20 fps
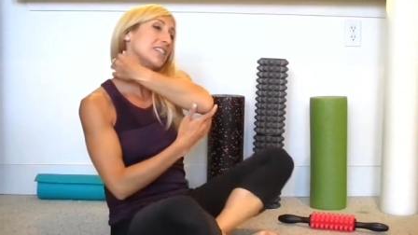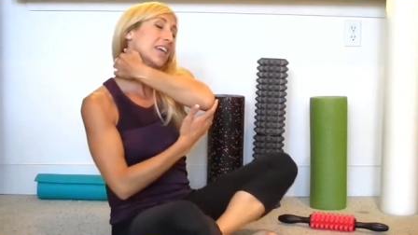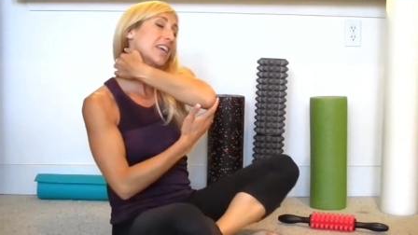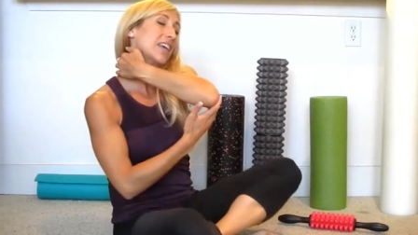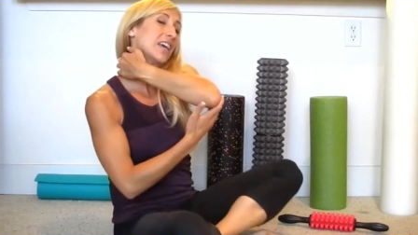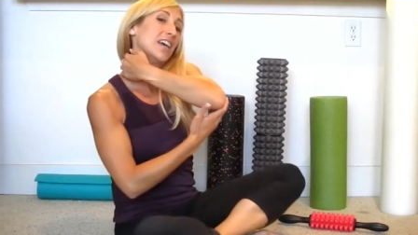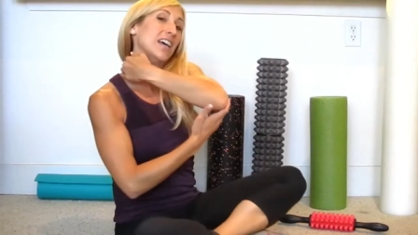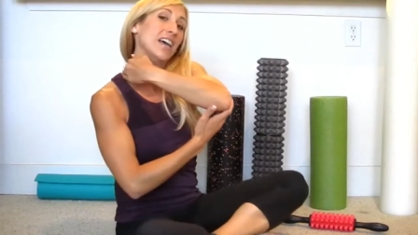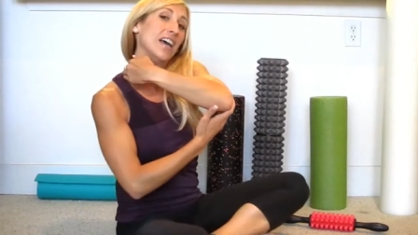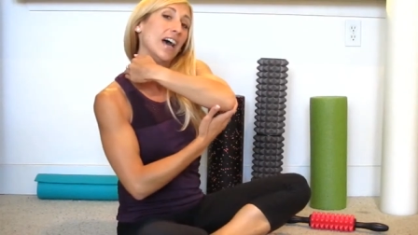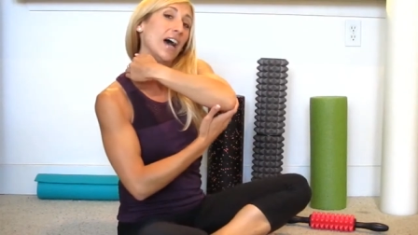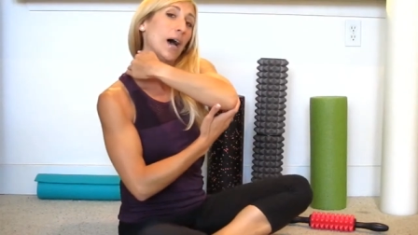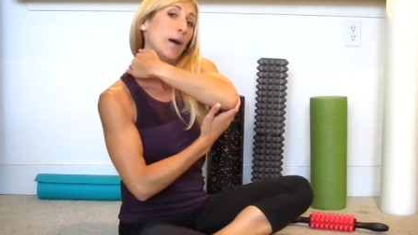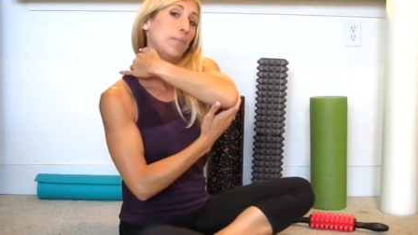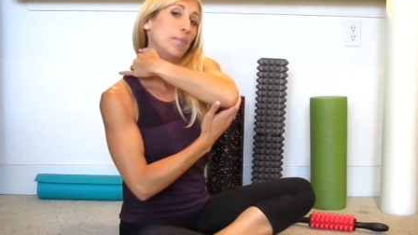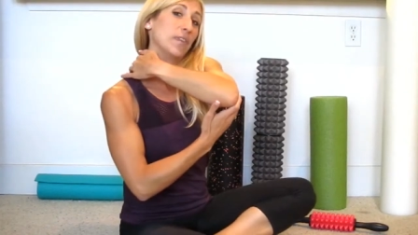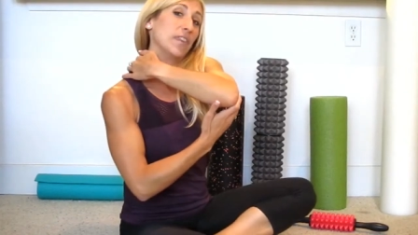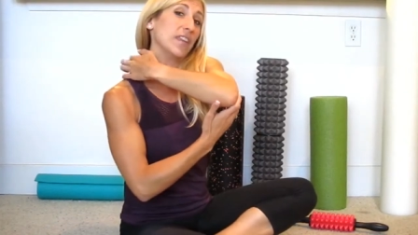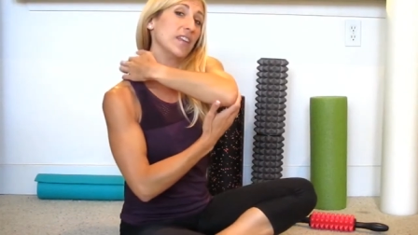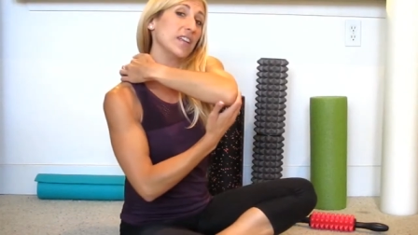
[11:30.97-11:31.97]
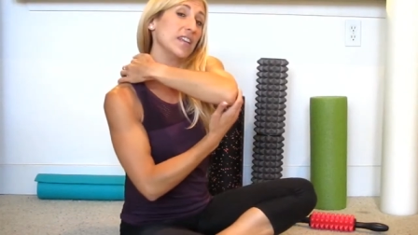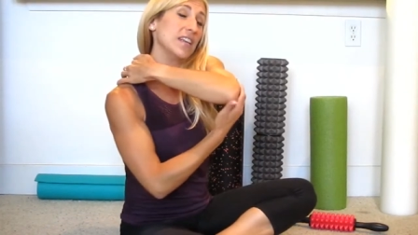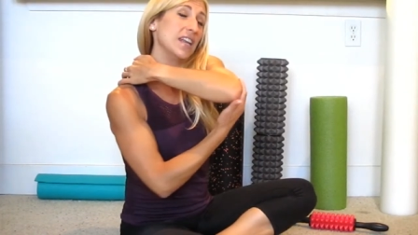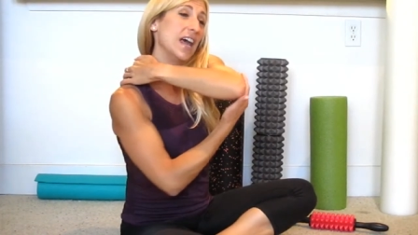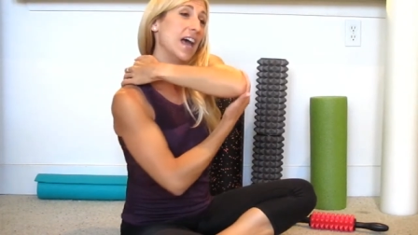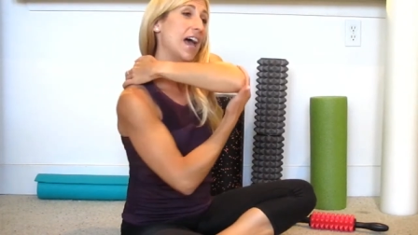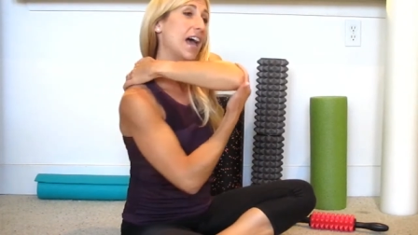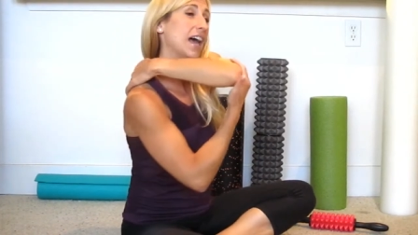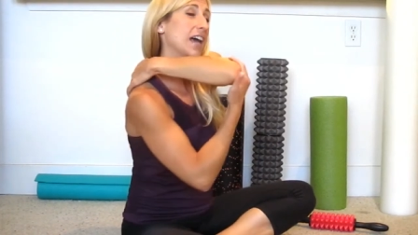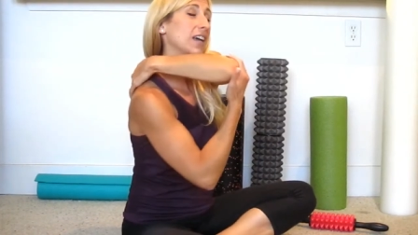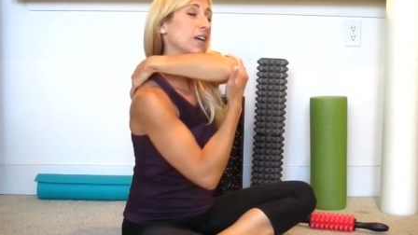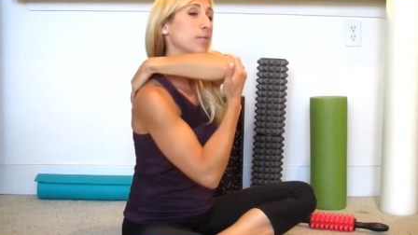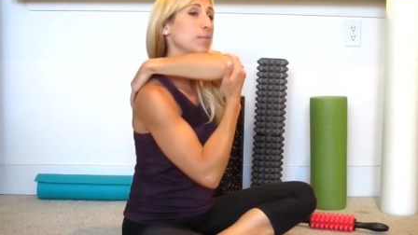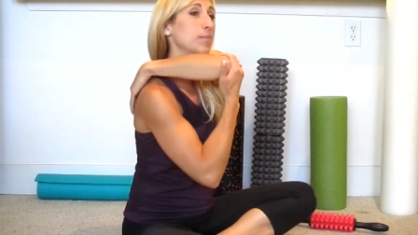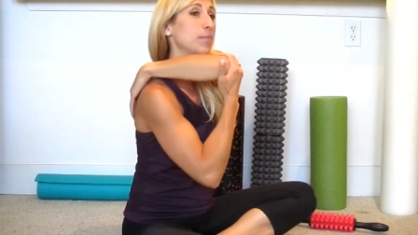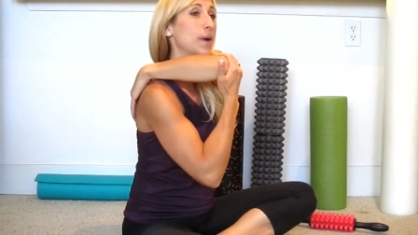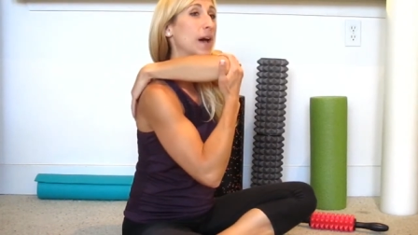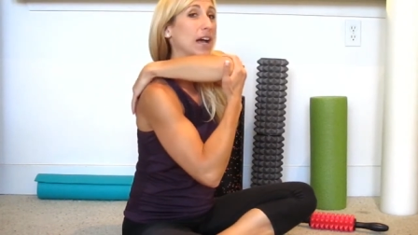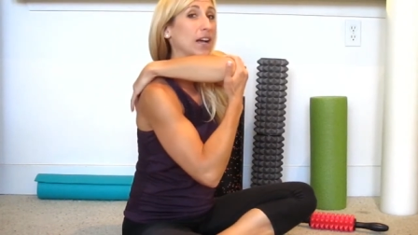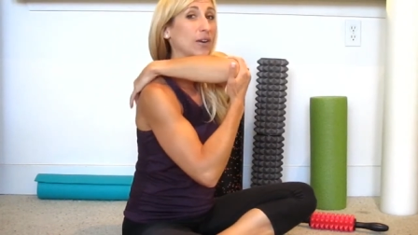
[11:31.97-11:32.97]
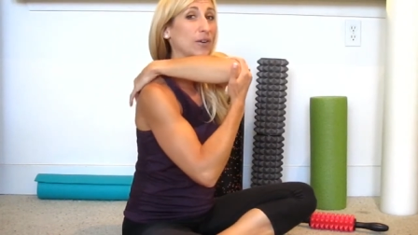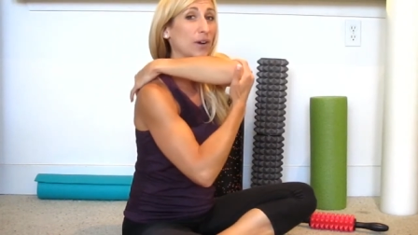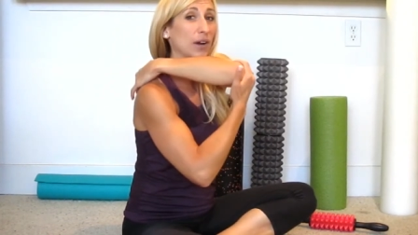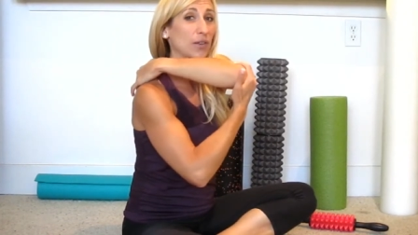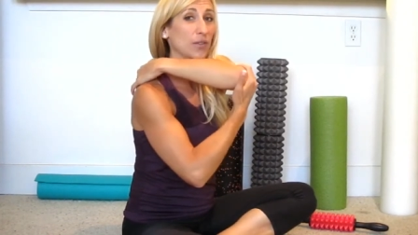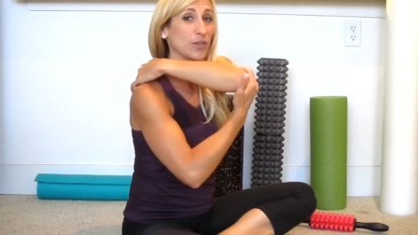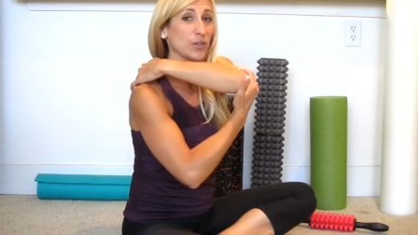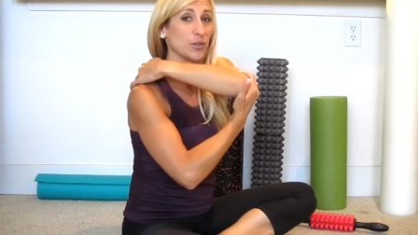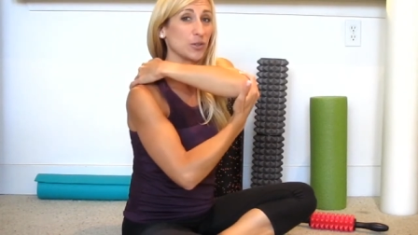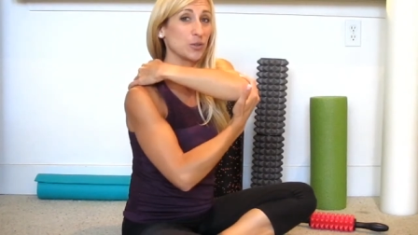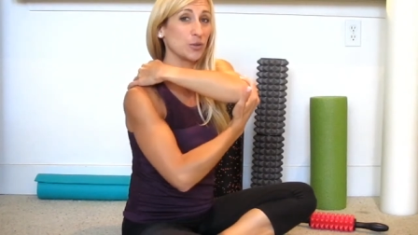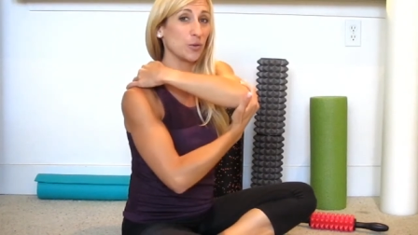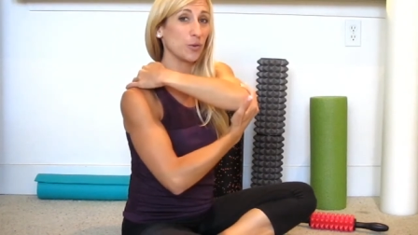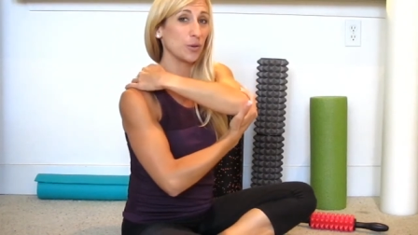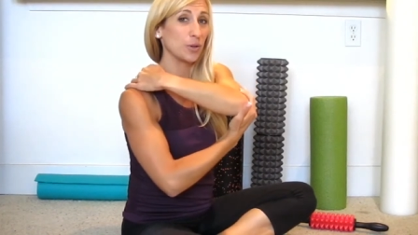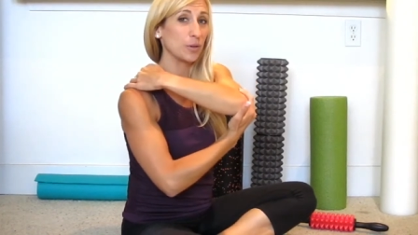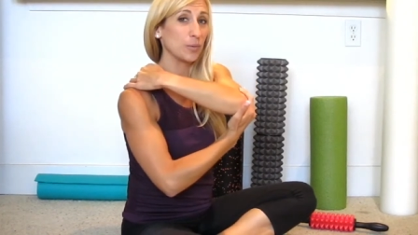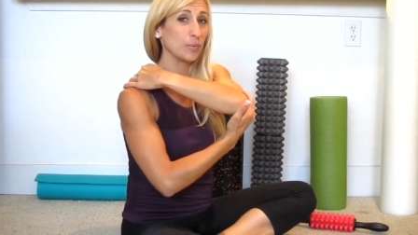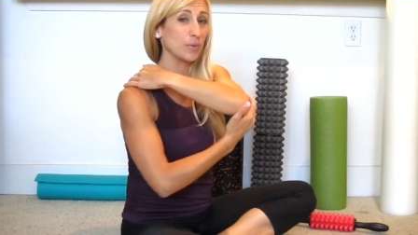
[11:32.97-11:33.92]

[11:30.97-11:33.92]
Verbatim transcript: like up in the neck, back around the shoulder